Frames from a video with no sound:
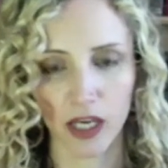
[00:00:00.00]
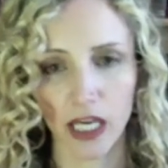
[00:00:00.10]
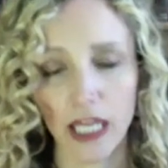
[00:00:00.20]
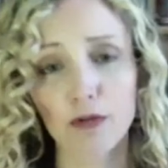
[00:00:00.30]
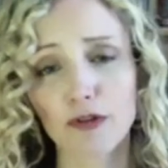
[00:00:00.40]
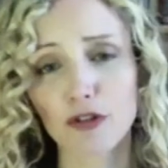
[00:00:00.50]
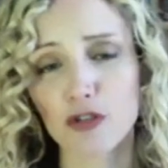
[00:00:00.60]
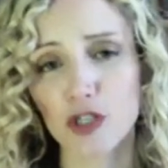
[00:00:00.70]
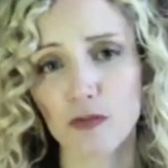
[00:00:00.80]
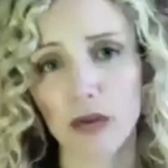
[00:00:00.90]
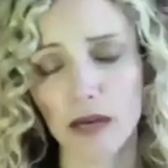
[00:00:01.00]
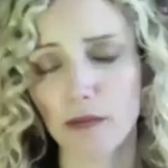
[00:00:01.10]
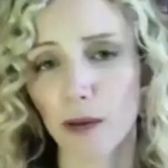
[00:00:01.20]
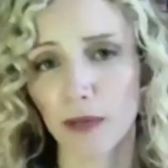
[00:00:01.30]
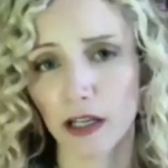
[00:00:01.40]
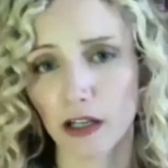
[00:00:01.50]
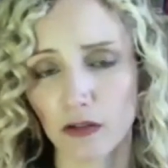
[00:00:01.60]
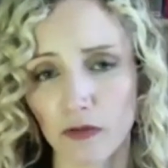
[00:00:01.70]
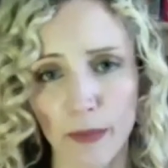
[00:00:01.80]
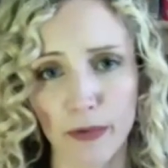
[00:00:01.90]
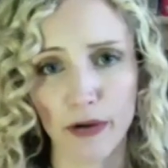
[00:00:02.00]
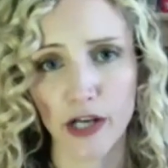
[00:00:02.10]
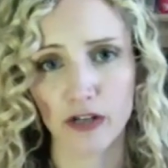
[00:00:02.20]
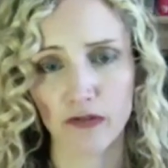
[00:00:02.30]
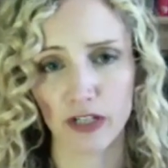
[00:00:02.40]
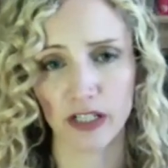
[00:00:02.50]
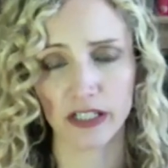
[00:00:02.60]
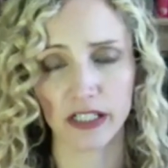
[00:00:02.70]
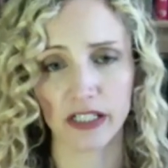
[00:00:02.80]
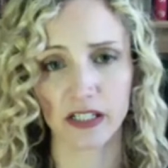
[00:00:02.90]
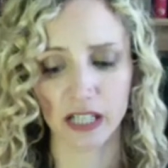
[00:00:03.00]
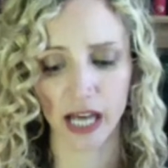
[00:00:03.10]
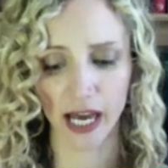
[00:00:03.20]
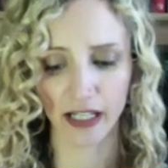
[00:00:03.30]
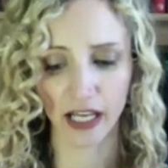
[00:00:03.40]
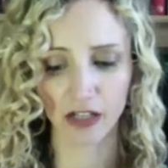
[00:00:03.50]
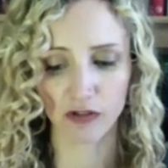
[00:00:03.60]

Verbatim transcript: He refused to make public reparation for his sins, and as a